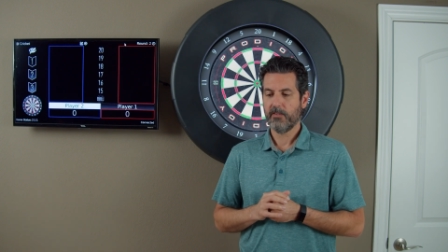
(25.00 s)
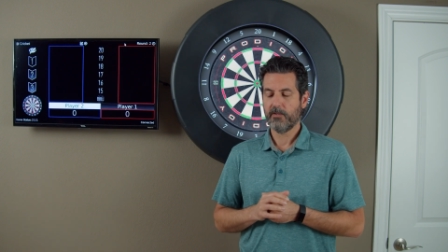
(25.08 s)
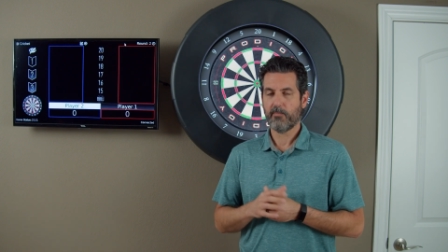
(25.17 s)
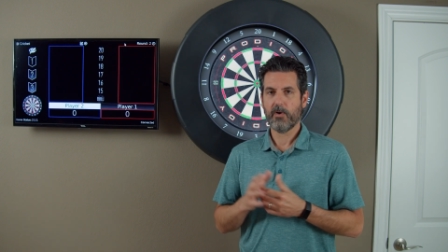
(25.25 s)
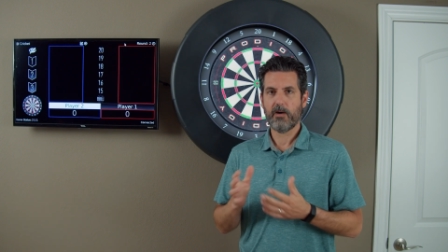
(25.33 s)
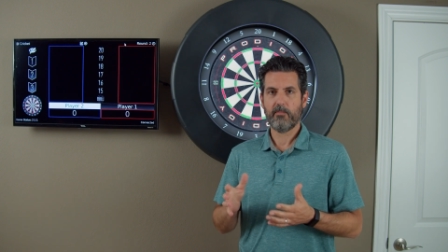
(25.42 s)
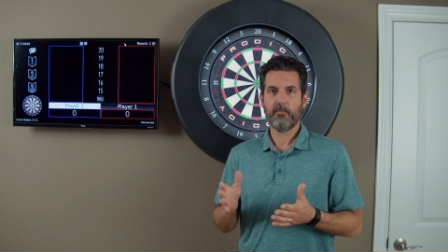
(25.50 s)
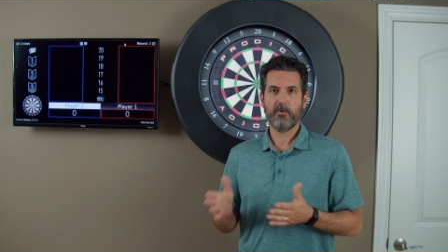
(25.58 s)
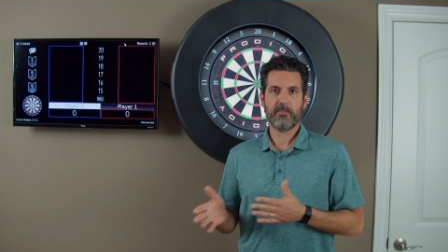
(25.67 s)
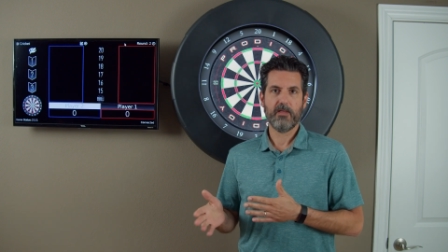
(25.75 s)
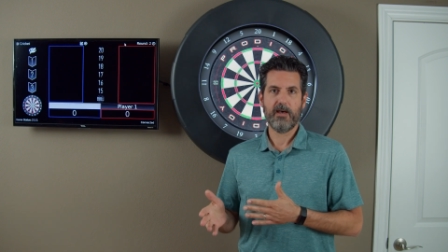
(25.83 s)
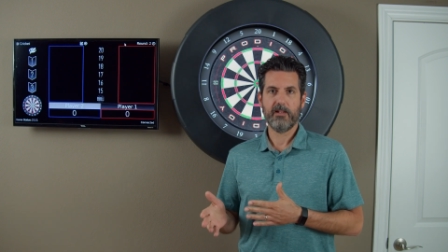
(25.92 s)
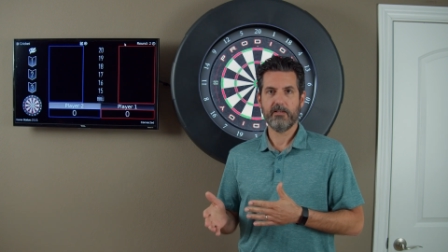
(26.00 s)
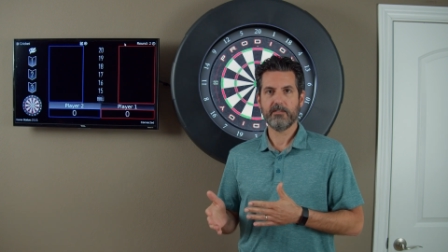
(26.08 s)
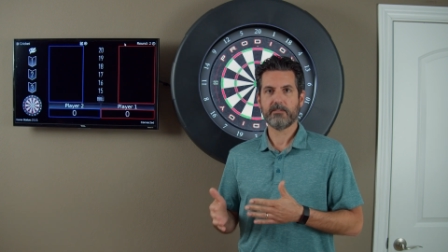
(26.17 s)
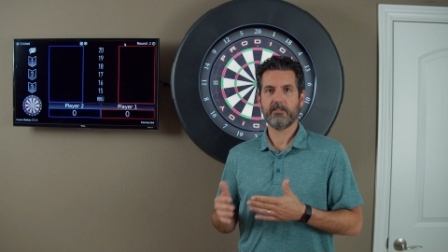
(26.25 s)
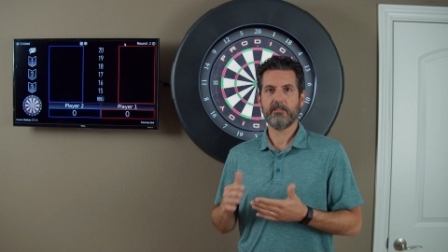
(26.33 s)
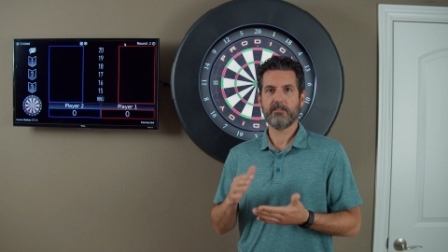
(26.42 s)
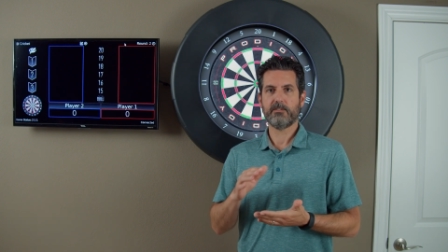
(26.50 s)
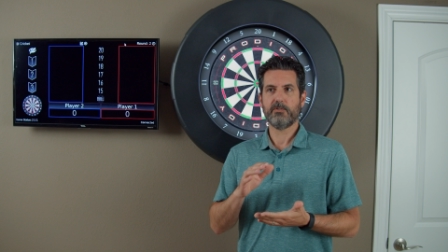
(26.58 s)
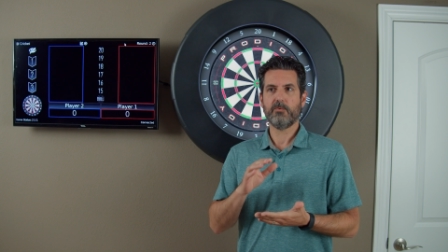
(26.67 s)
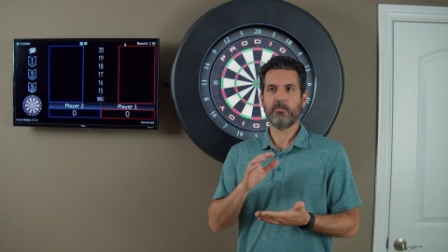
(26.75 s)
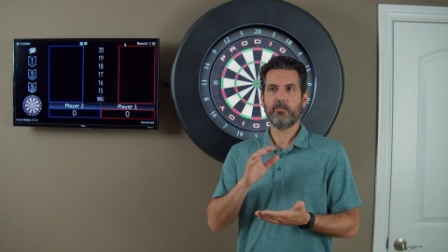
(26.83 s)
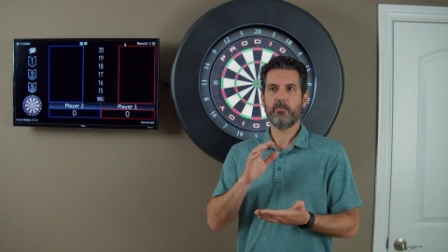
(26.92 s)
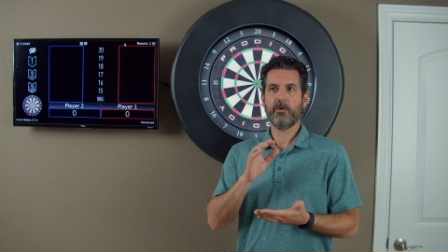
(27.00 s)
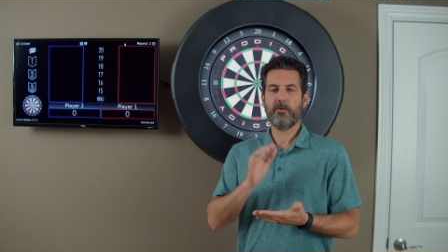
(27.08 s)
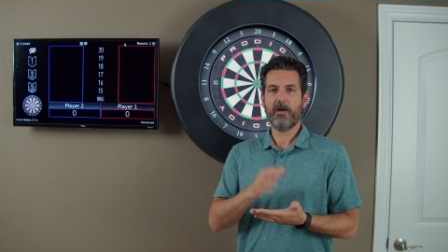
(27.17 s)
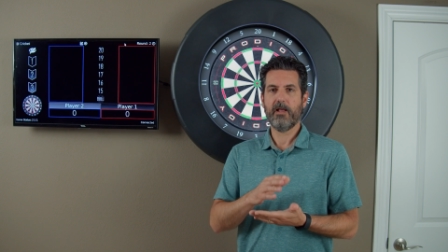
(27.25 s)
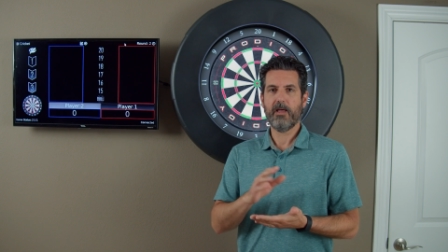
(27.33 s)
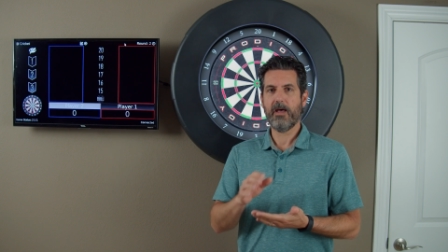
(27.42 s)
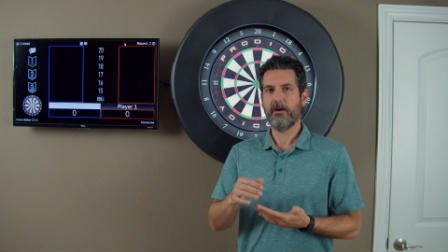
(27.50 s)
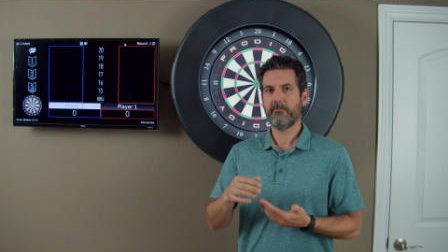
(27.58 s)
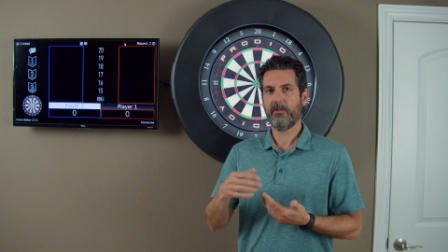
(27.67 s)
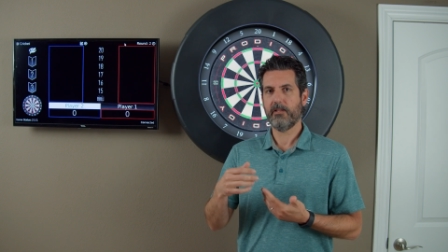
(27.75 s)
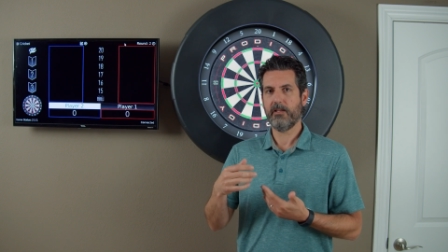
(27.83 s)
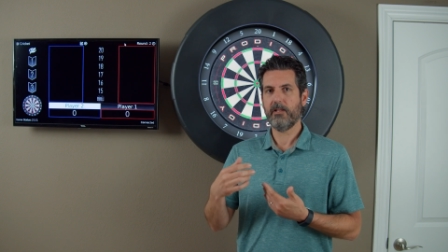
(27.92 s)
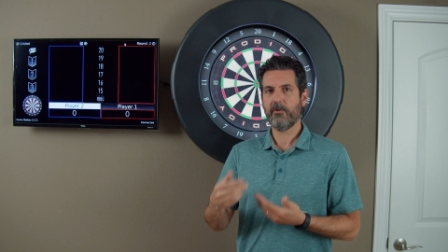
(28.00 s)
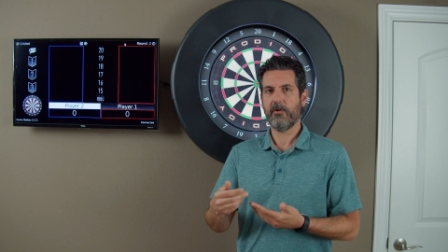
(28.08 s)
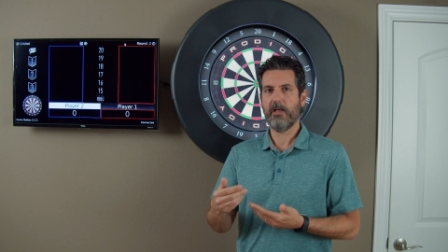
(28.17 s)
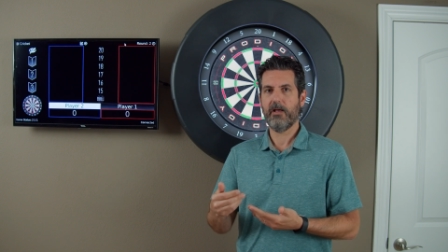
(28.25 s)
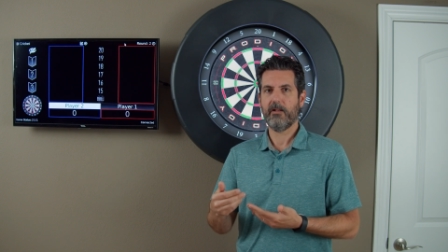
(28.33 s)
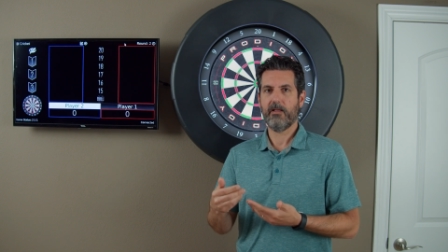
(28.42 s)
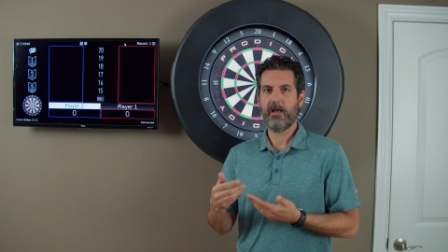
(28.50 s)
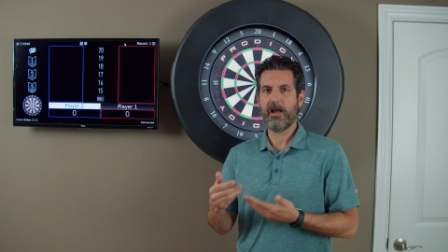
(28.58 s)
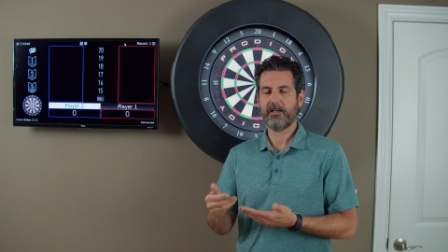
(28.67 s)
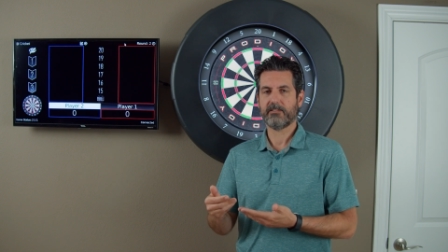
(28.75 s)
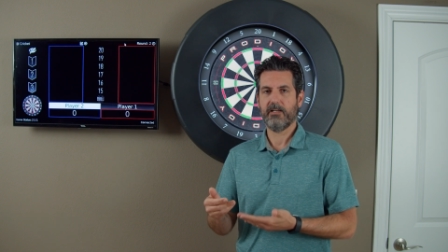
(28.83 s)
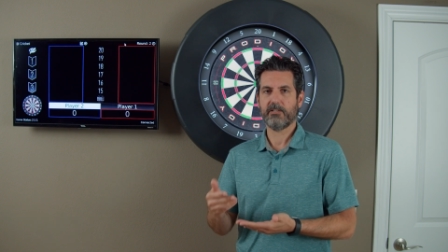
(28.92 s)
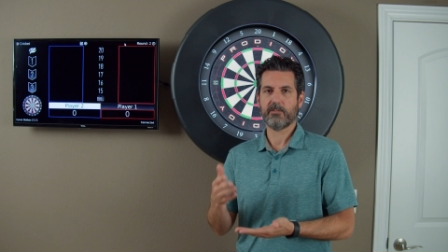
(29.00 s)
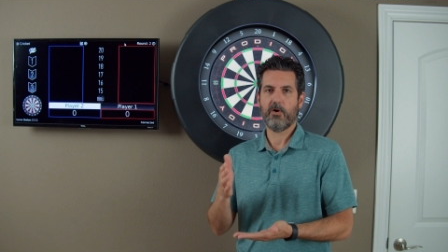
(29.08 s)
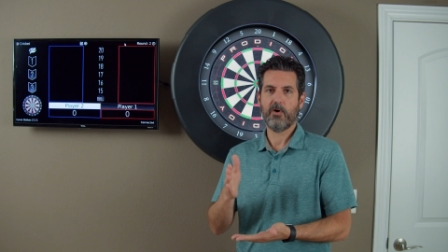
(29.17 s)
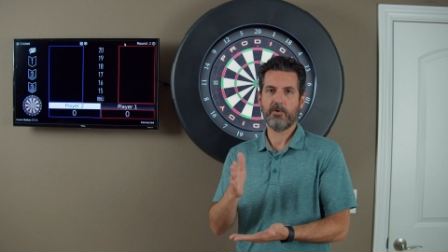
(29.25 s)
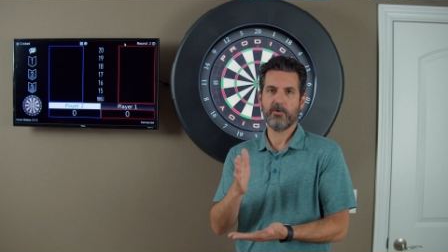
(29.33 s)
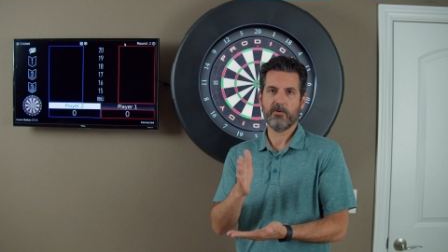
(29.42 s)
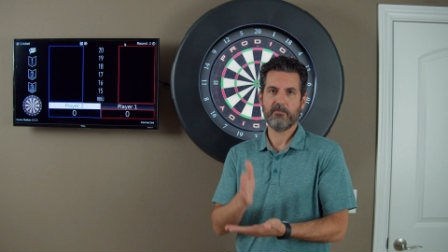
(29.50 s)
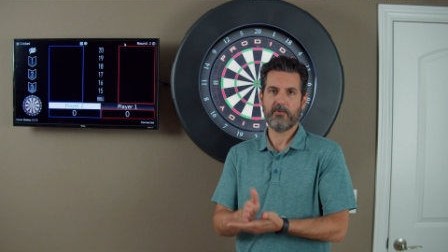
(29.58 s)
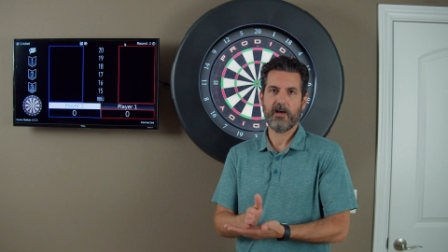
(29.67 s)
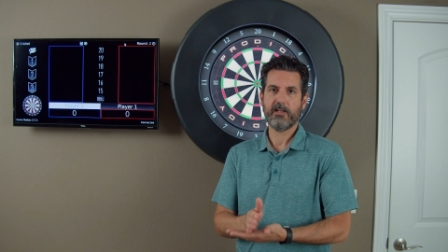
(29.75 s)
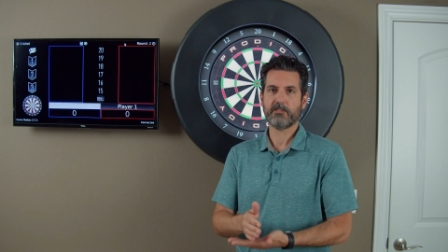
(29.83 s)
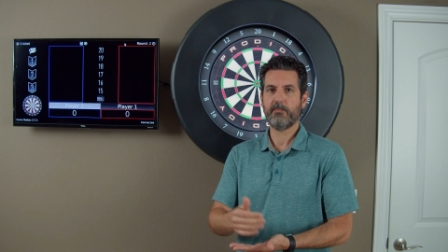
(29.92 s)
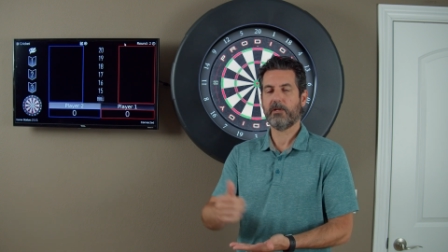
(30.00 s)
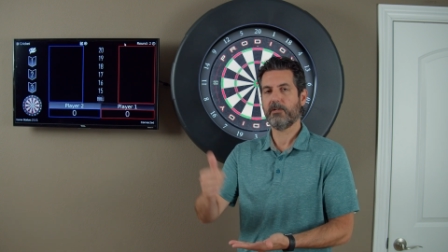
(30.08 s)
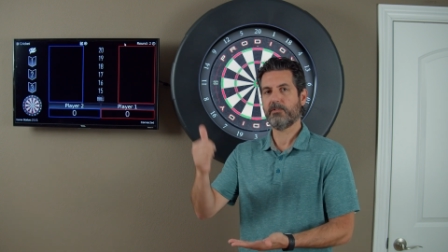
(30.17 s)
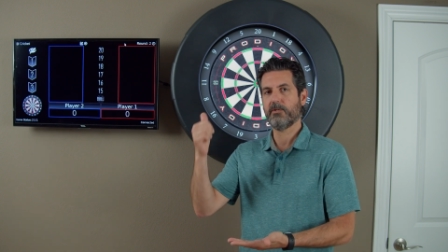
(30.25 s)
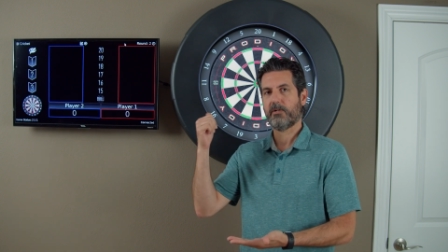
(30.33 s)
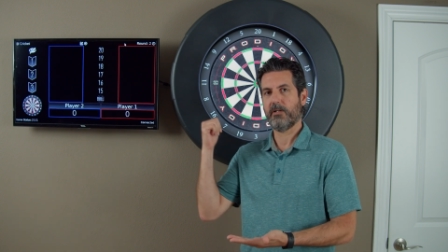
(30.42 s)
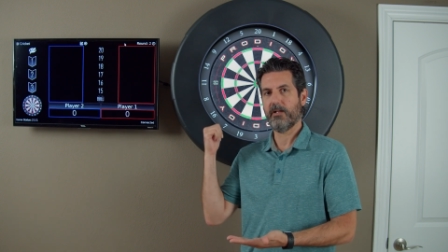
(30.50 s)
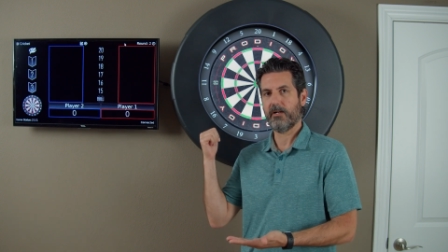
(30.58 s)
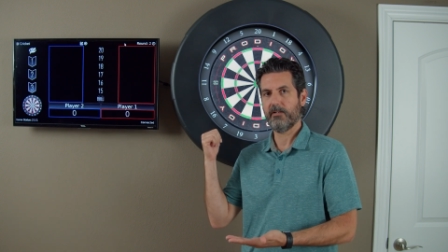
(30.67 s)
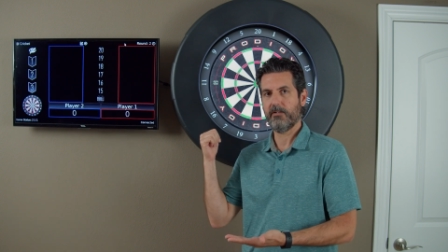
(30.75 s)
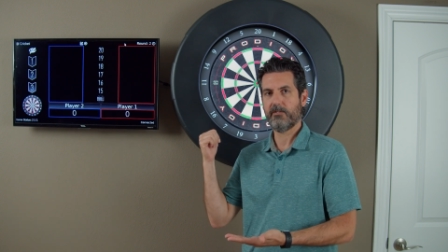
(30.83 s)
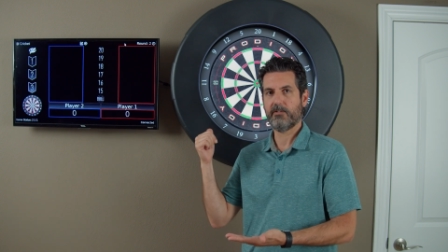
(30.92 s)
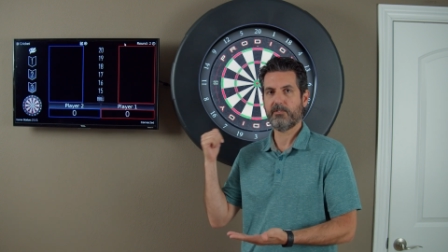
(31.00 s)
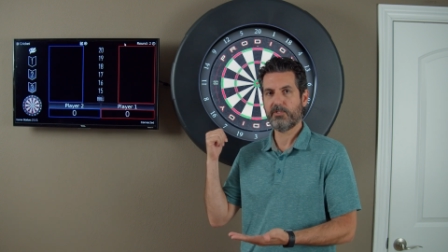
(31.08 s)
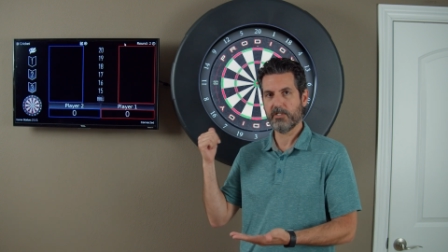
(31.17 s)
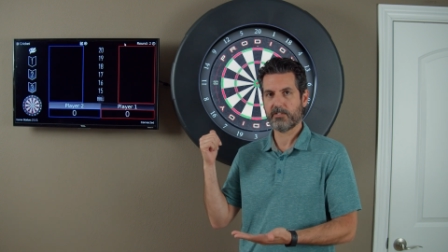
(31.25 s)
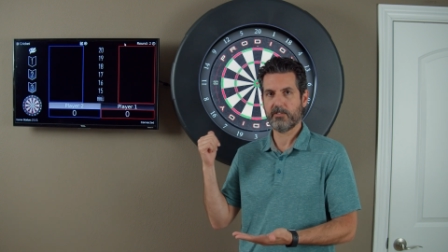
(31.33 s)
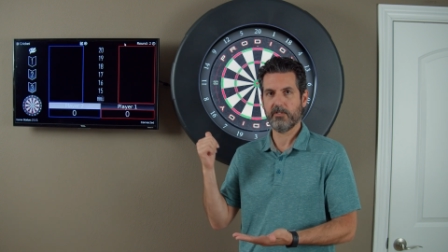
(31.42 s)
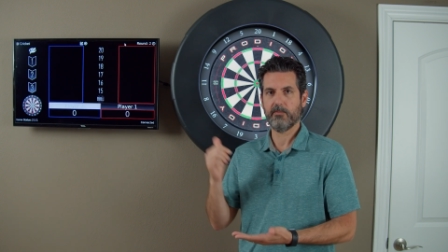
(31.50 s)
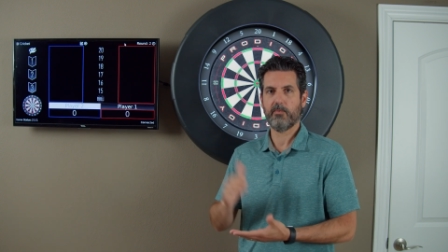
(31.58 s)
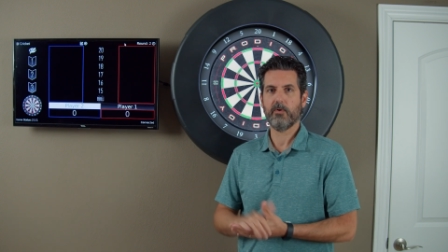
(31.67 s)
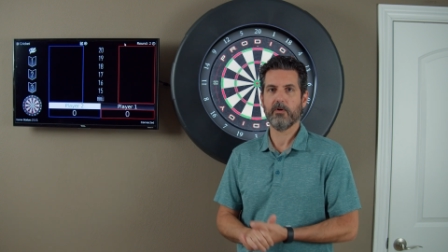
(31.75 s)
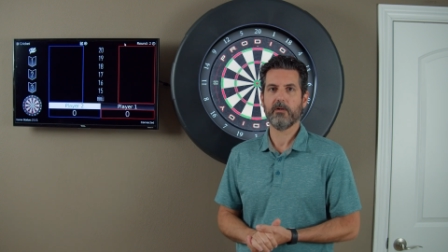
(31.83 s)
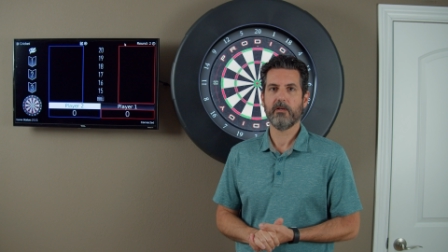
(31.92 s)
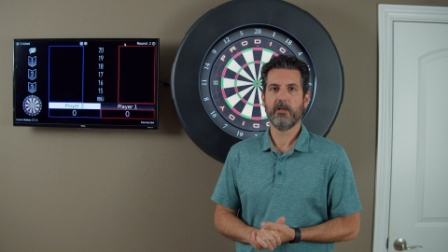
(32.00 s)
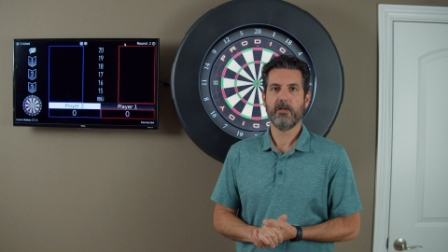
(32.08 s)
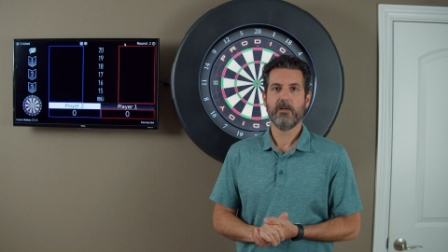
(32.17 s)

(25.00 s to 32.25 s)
The problem with that is, is you will not have any internet access on your device because you're connected just to the board.